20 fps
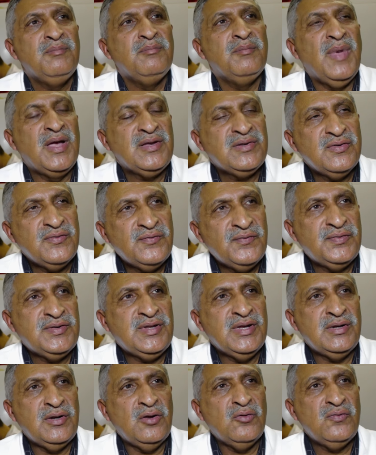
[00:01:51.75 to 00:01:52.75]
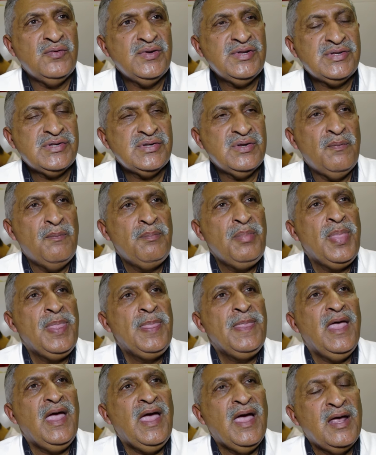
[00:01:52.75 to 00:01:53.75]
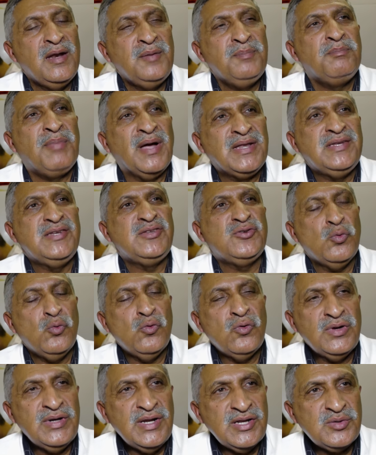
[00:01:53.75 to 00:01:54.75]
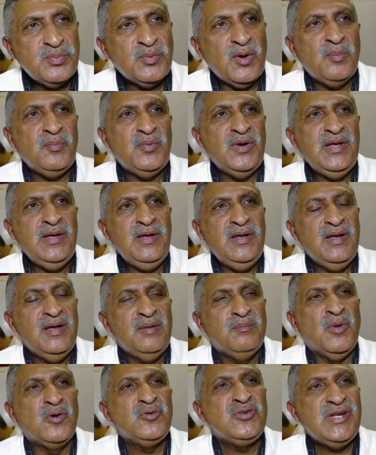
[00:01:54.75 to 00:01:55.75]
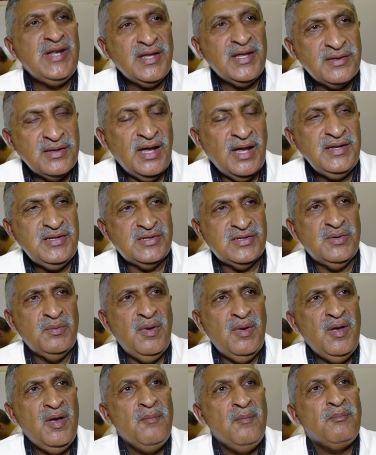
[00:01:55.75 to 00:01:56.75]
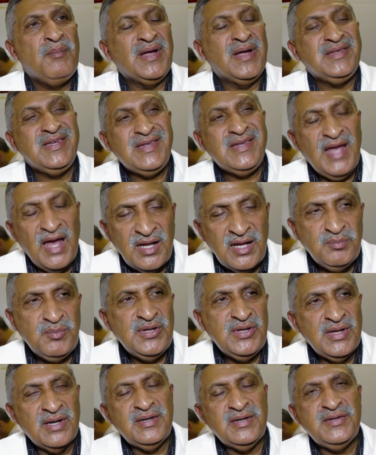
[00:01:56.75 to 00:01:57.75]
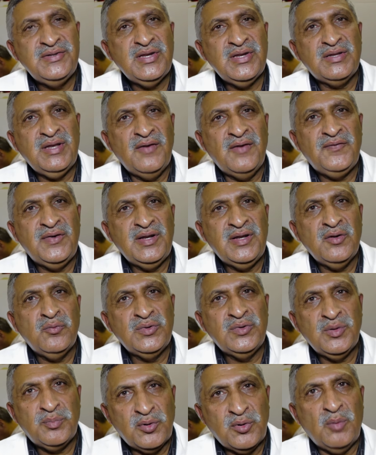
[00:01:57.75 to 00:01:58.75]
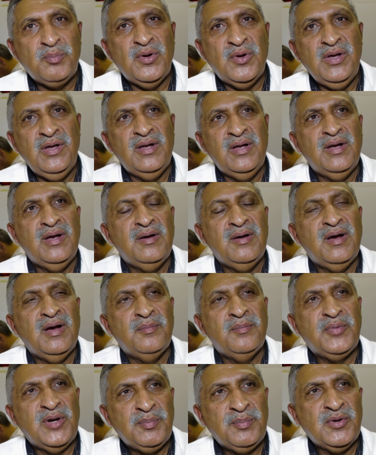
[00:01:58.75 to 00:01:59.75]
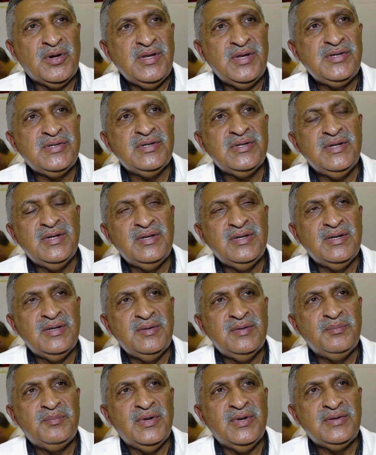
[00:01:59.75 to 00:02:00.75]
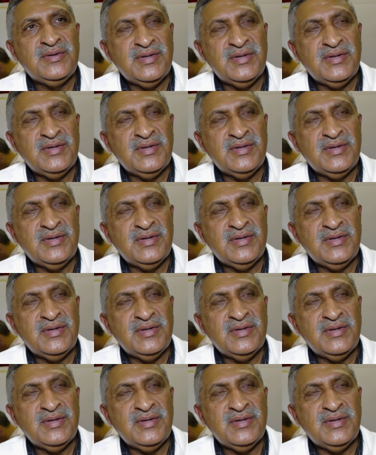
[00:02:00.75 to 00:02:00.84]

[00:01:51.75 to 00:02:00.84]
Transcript: massive turnovers, and but it's organized properly, mostly at nights. But it can be done in South Africa with a proper preparation and, and uh,